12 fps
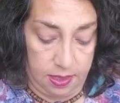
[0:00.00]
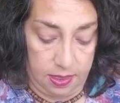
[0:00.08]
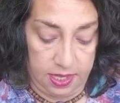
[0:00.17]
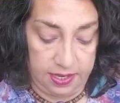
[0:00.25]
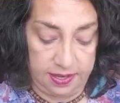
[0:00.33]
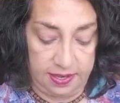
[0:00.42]

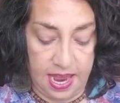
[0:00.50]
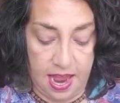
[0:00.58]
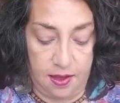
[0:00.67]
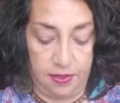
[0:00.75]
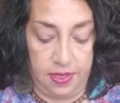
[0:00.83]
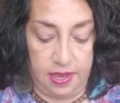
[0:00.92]
This is
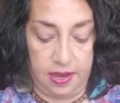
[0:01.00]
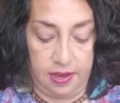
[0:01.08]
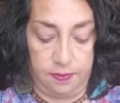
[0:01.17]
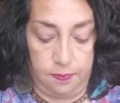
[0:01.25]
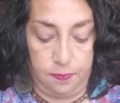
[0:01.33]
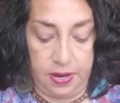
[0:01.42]
how
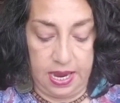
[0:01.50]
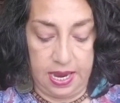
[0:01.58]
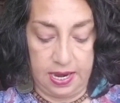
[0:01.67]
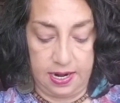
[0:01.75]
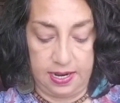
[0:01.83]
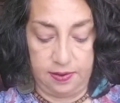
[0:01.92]
the
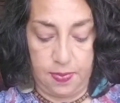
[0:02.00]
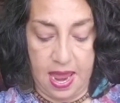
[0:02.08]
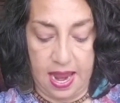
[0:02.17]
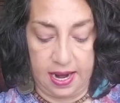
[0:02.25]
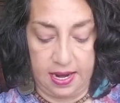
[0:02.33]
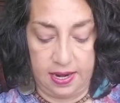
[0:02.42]
pen is
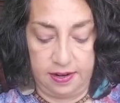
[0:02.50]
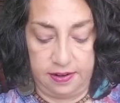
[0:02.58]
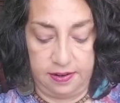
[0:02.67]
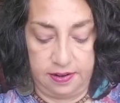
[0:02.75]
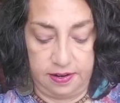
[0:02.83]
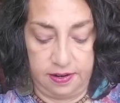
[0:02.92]

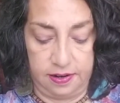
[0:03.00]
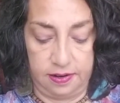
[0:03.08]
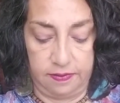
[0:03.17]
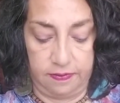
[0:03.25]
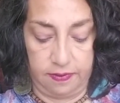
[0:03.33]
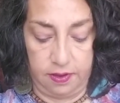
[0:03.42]
packaged
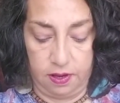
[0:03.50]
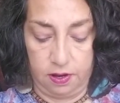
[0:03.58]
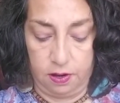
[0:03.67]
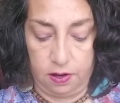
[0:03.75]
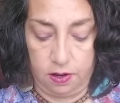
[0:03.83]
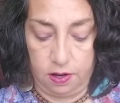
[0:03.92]

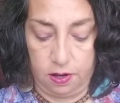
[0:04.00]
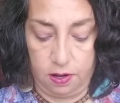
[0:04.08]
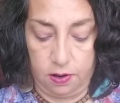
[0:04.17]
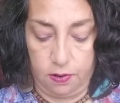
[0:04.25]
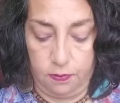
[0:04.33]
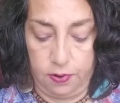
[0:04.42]

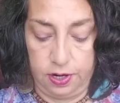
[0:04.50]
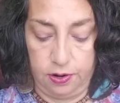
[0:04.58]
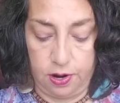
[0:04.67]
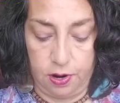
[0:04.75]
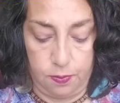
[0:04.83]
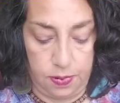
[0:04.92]
when you
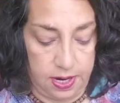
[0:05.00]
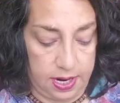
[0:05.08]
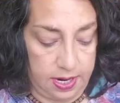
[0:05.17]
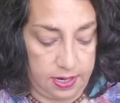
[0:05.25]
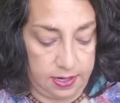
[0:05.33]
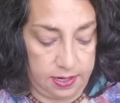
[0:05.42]
open
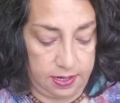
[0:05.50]
it.